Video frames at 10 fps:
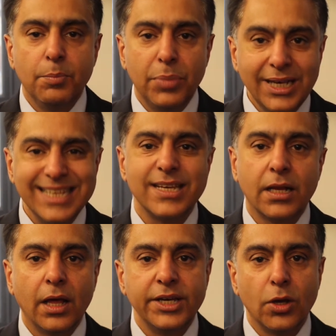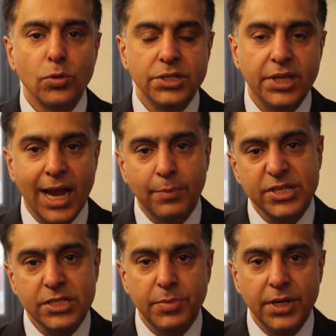political ideology that
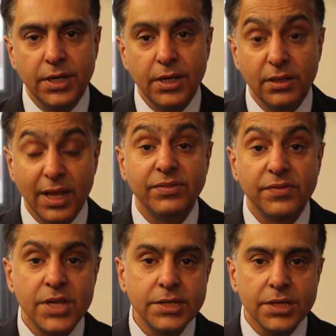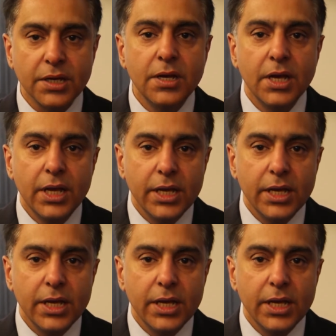happens to be left of centre.